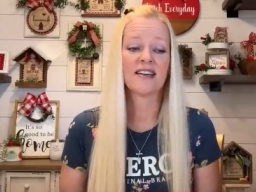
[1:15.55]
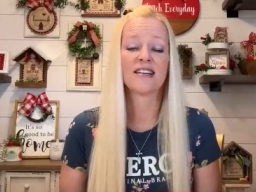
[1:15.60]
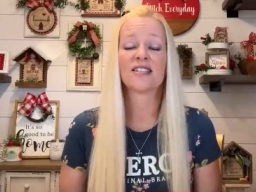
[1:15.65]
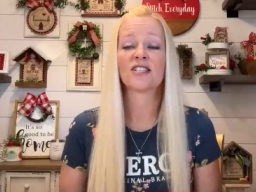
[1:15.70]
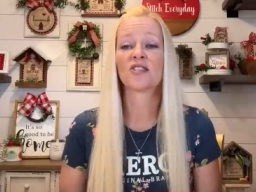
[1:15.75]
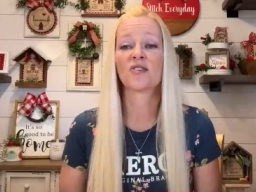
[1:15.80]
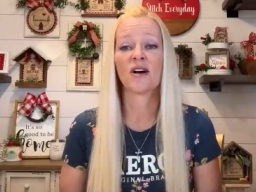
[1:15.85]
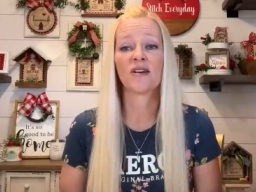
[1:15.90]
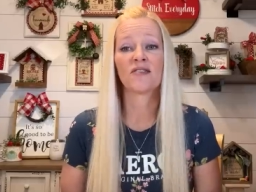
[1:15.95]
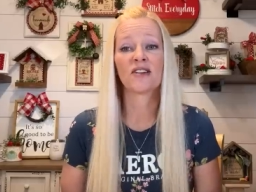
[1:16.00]

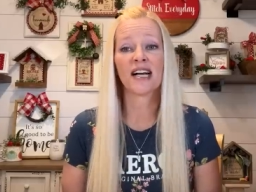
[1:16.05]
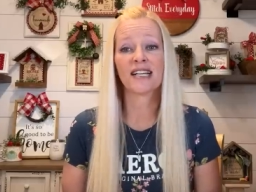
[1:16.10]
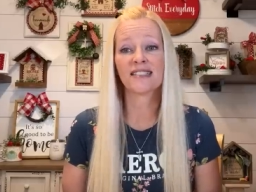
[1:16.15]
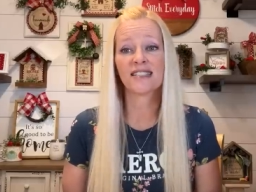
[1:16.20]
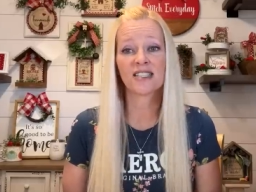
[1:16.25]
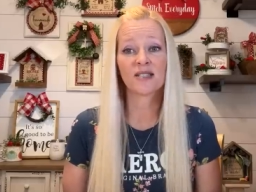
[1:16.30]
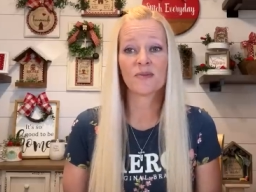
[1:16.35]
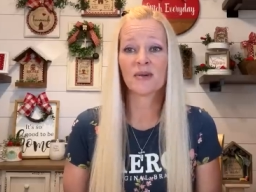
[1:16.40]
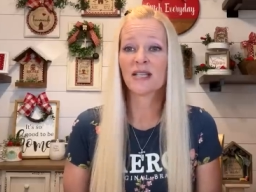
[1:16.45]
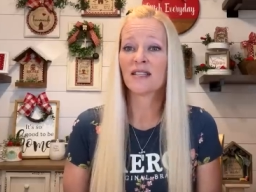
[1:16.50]
So I've got
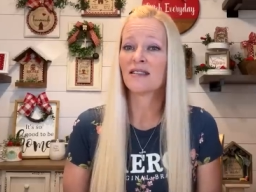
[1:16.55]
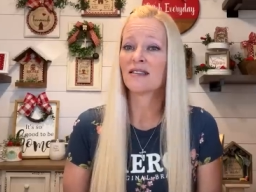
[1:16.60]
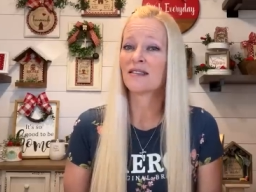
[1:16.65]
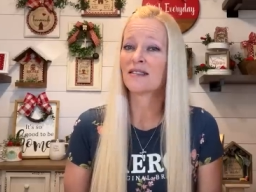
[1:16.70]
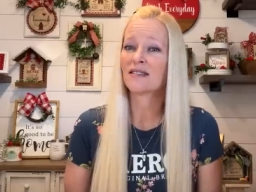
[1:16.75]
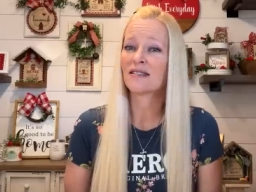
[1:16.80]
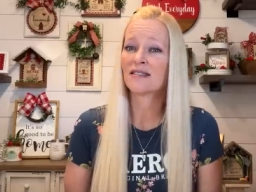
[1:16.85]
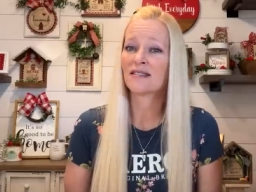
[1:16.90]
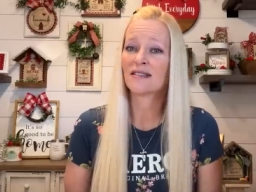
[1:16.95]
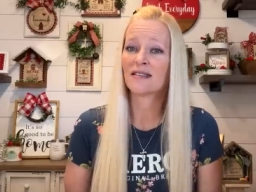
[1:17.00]
to
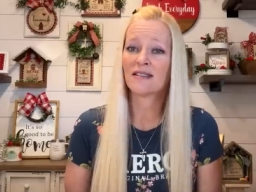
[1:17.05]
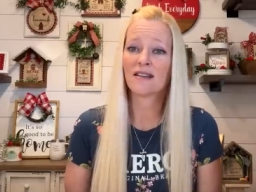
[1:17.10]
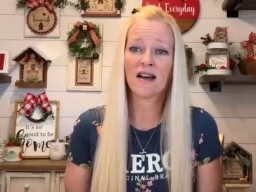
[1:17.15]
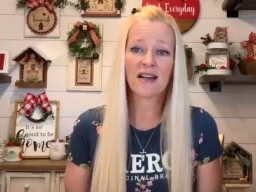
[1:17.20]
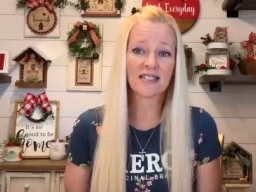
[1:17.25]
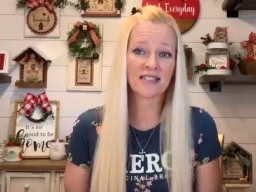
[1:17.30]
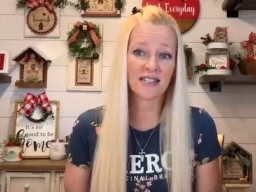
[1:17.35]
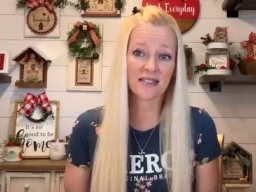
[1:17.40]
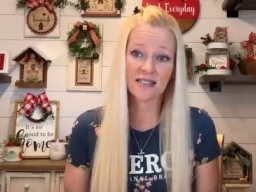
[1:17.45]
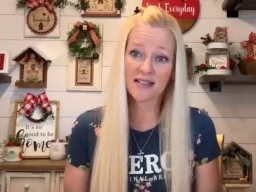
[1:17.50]
spend
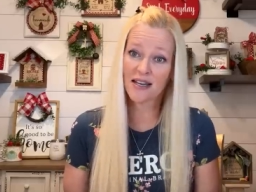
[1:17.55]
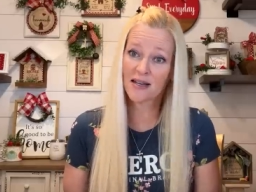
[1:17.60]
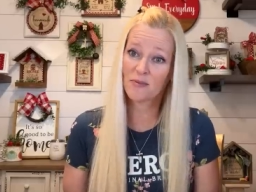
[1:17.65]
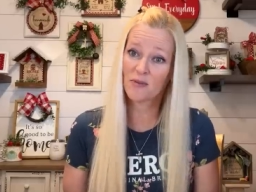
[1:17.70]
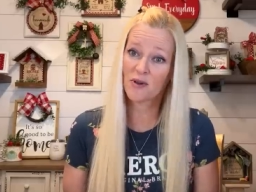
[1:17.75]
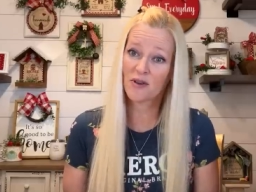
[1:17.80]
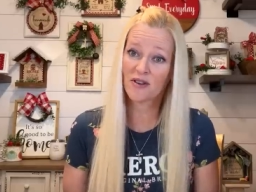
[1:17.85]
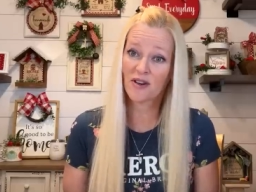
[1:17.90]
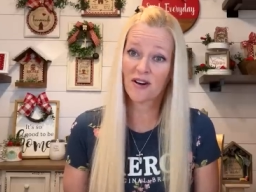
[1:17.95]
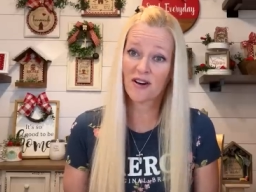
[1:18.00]
lots of time
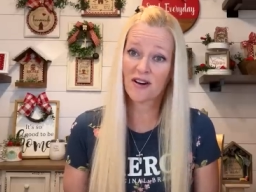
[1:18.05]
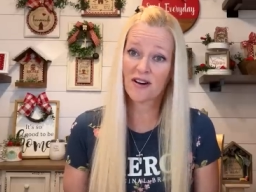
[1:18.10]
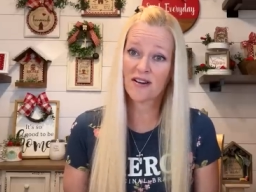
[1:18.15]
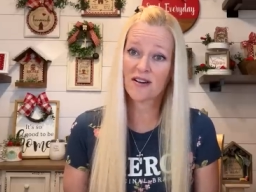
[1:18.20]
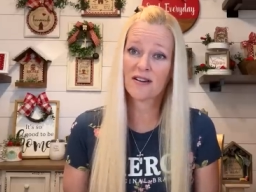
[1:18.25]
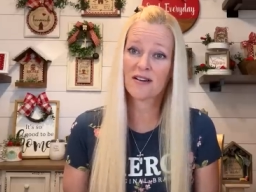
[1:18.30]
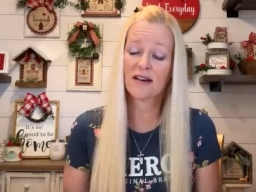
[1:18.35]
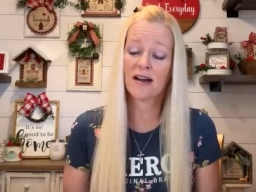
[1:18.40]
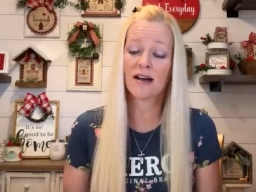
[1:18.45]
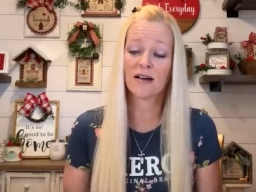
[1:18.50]
with
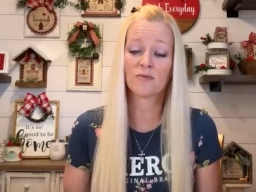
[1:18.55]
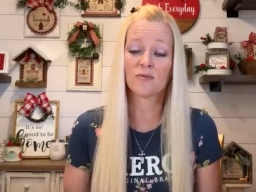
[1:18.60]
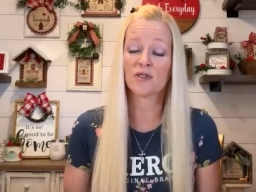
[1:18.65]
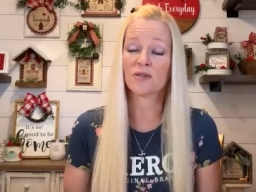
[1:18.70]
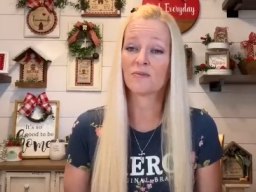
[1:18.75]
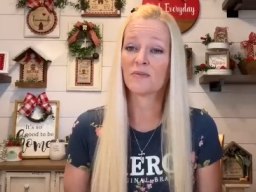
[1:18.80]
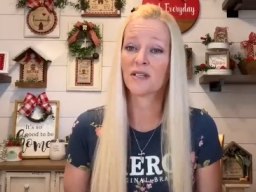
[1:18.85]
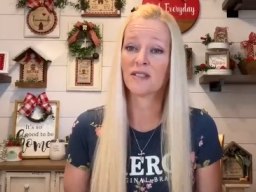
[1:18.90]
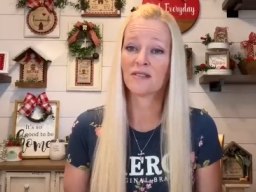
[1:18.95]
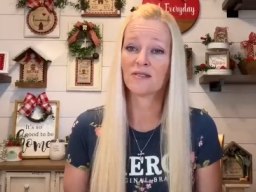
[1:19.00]
her, um,
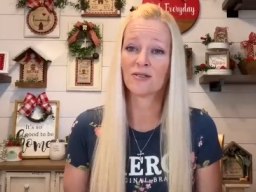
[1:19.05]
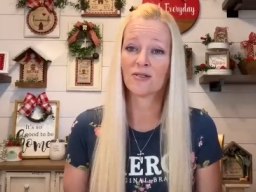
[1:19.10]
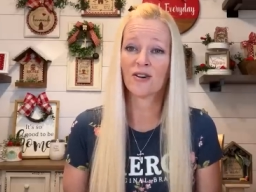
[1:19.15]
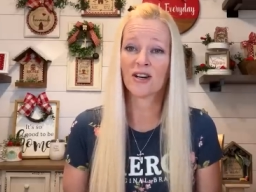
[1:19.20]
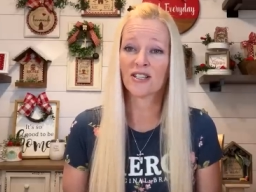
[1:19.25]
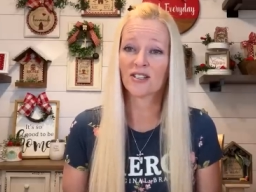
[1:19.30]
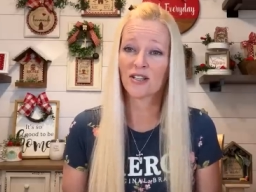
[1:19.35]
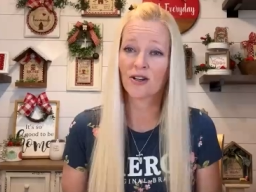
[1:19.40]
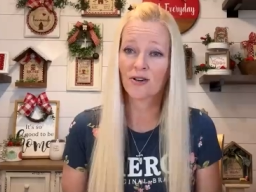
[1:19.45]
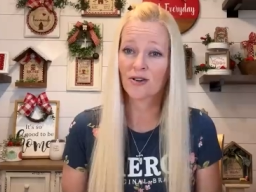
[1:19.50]
with my little
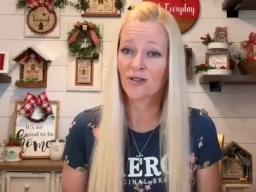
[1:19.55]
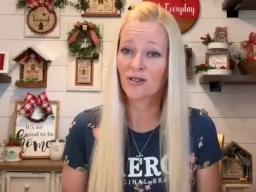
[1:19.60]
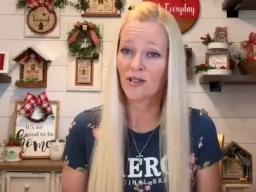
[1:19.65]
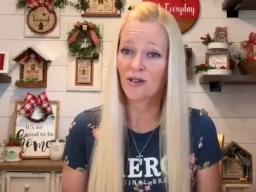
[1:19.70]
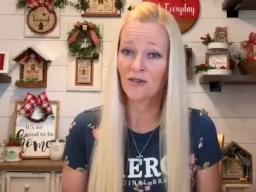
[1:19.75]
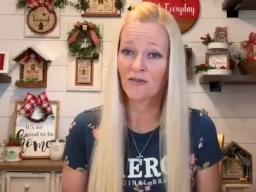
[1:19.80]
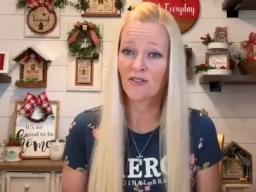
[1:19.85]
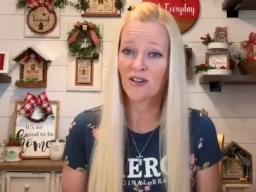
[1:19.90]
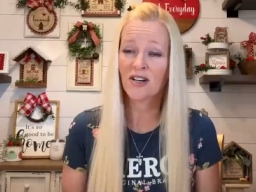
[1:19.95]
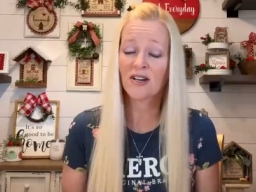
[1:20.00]
granddaughter
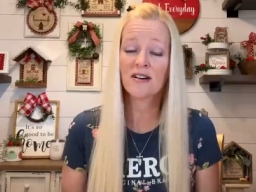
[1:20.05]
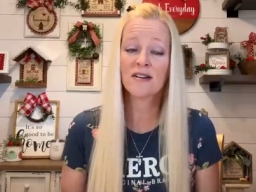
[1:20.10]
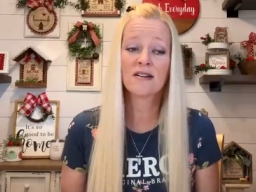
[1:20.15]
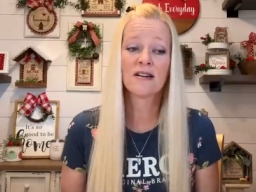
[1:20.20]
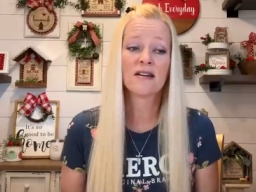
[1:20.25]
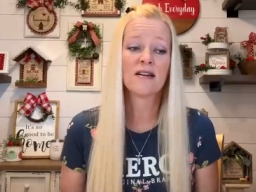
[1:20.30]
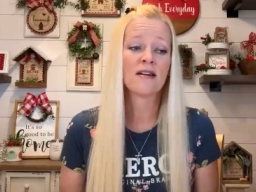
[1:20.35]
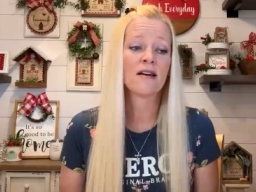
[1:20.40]
Clover.